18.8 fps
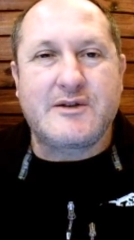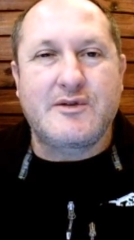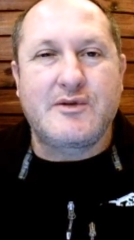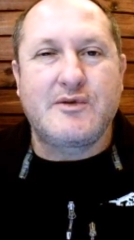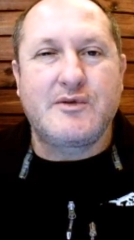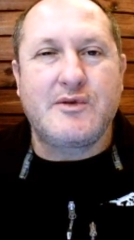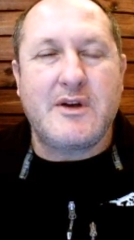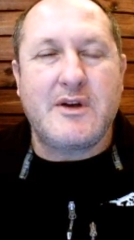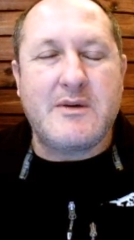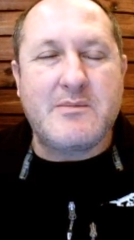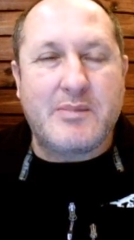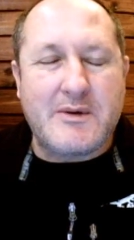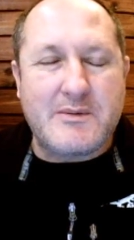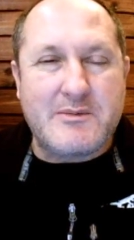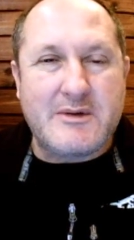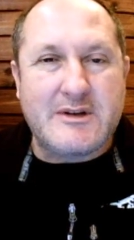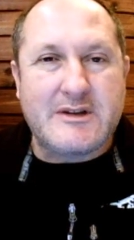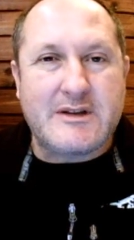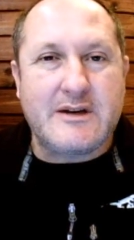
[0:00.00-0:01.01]
to
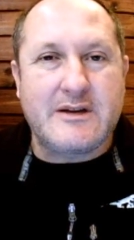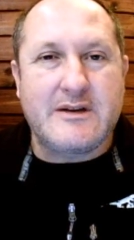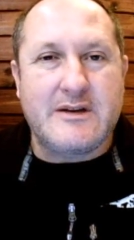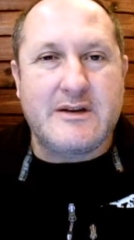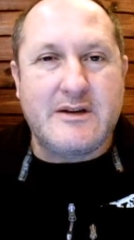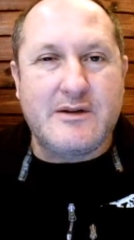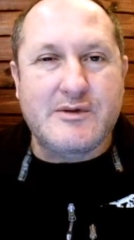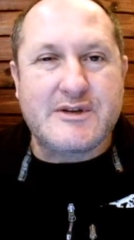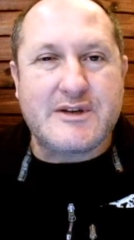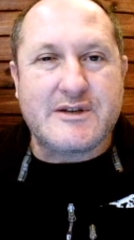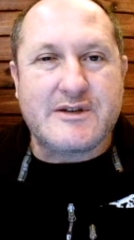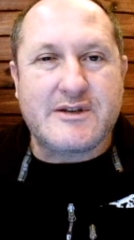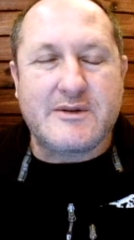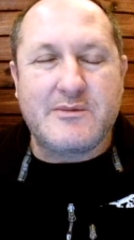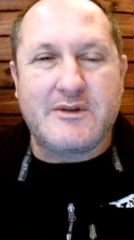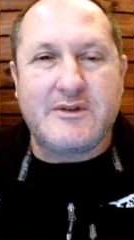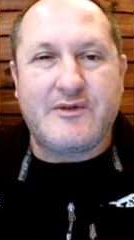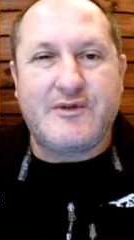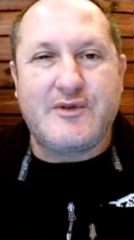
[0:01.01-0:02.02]
implement a new
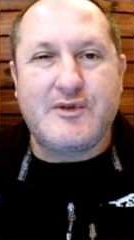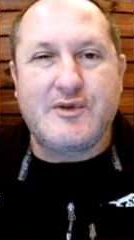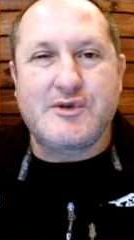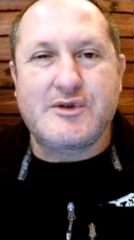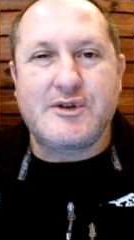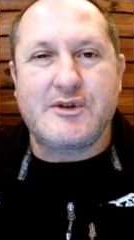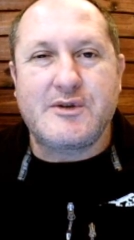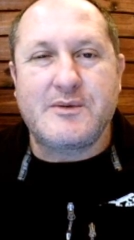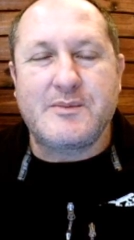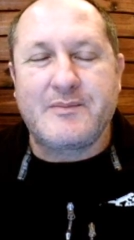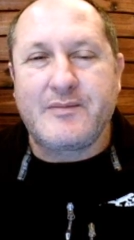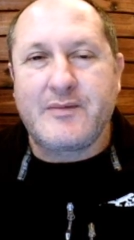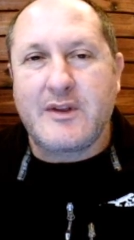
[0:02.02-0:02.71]
system in future